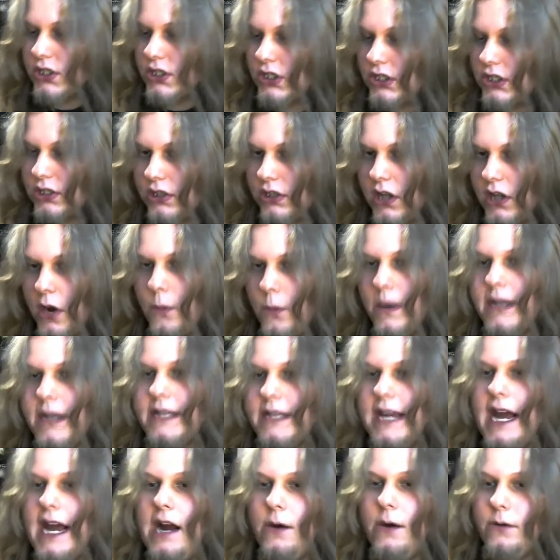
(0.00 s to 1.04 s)
slow it
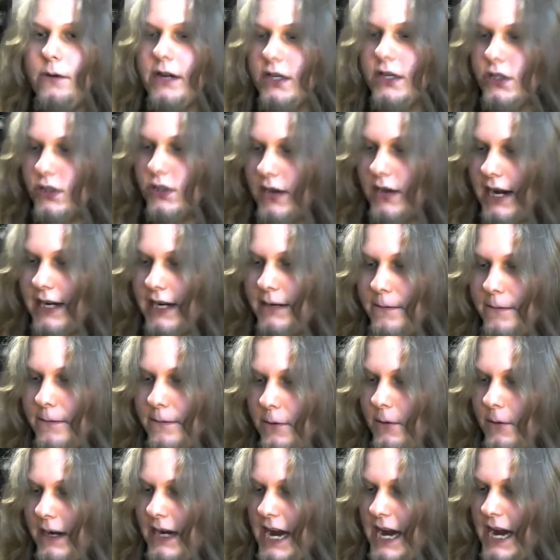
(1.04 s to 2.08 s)
down and try
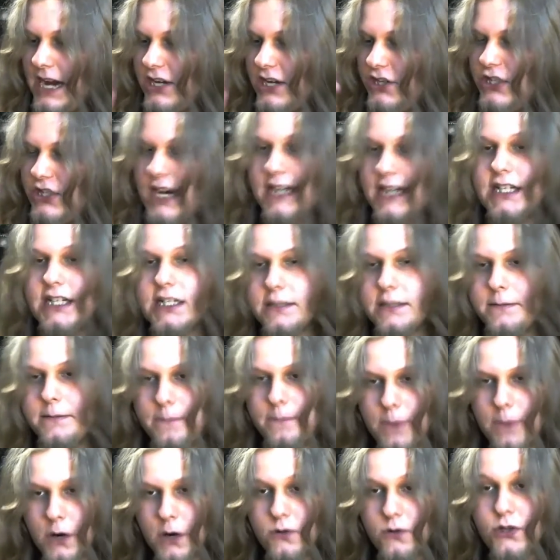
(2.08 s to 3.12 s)
to inject some
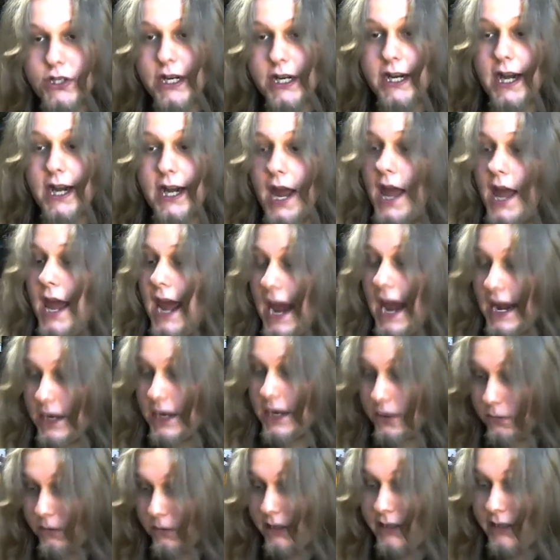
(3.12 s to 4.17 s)
emotion, and
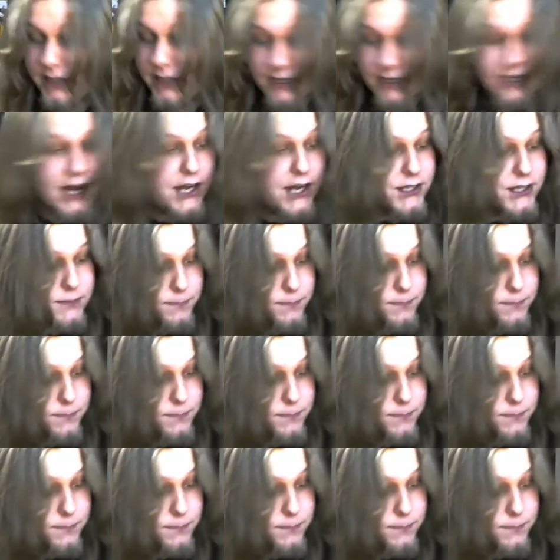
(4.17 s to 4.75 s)
it really does.